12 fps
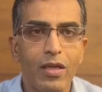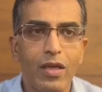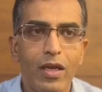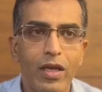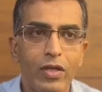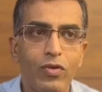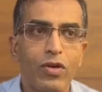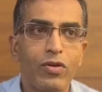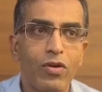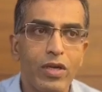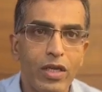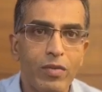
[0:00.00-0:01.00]
and you are
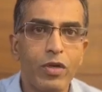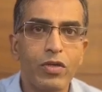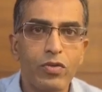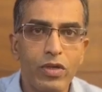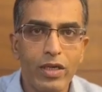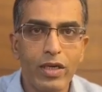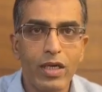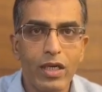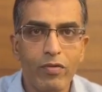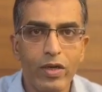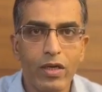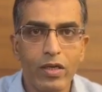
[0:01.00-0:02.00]
not able to drink
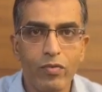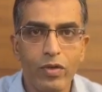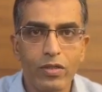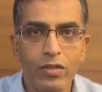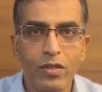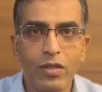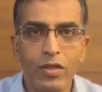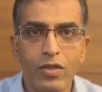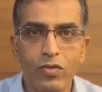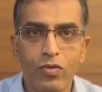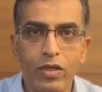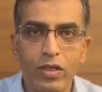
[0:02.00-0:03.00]
adequate liquids.
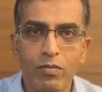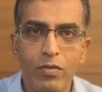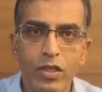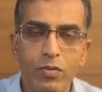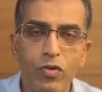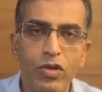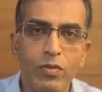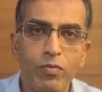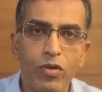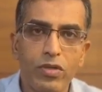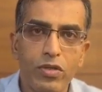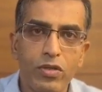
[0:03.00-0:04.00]
So it is much more
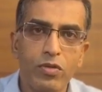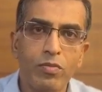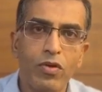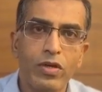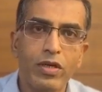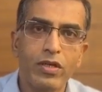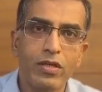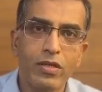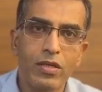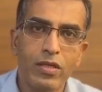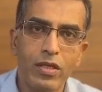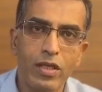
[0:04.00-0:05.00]
important to monitor
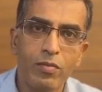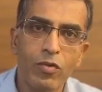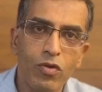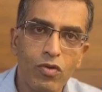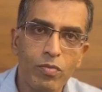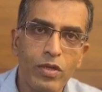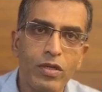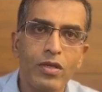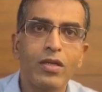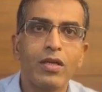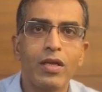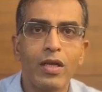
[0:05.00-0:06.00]
hemoglobin
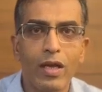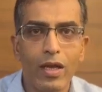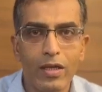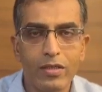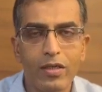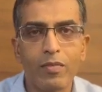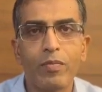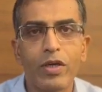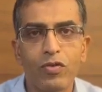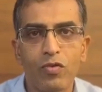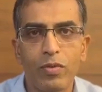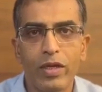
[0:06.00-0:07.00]
as
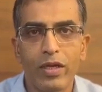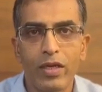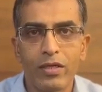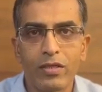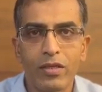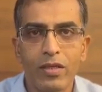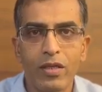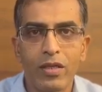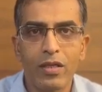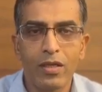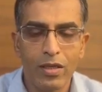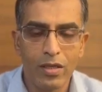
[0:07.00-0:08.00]
compared to platelets.
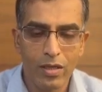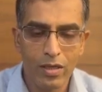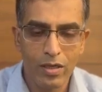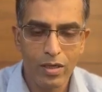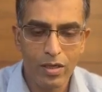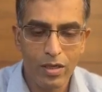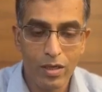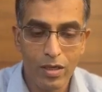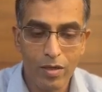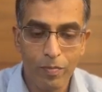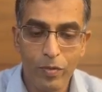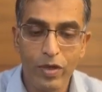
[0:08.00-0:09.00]

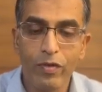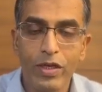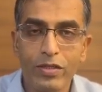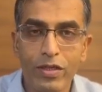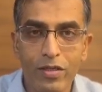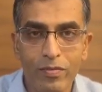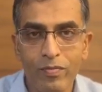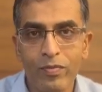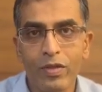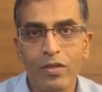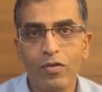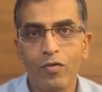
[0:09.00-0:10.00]
Prevention.
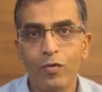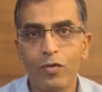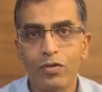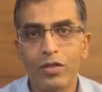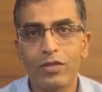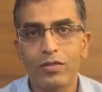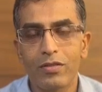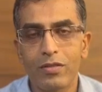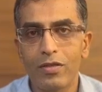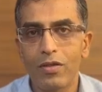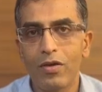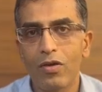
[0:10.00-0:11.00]
Of course,
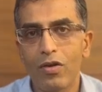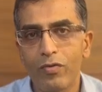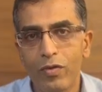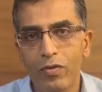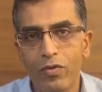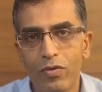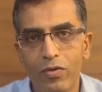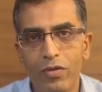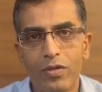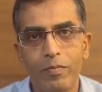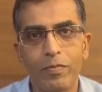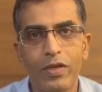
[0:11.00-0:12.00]
as all of you know,
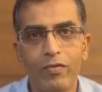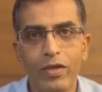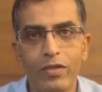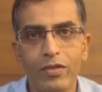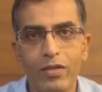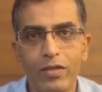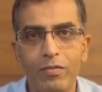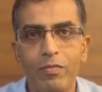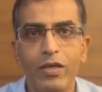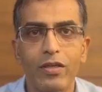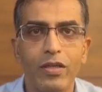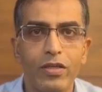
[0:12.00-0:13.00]
prevention is
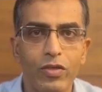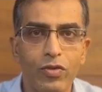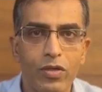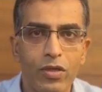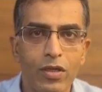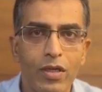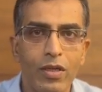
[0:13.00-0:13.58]
better than cure,